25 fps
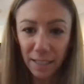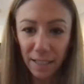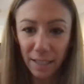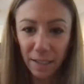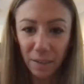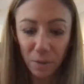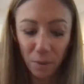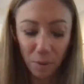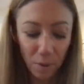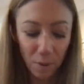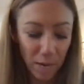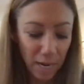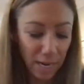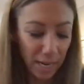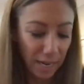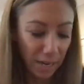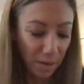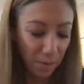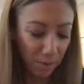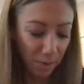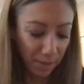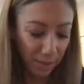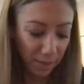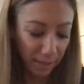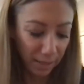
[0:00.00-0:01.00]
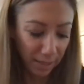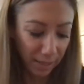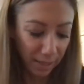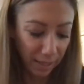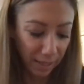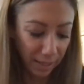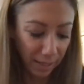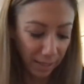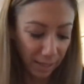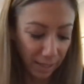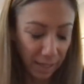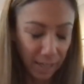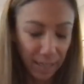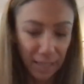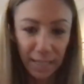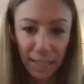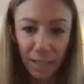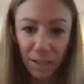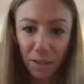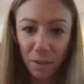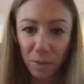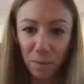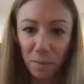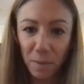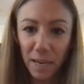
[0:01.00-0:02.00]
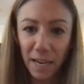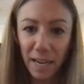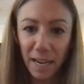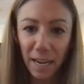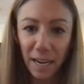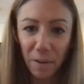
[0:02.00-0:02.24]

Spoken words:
When he was in a dealer meeting,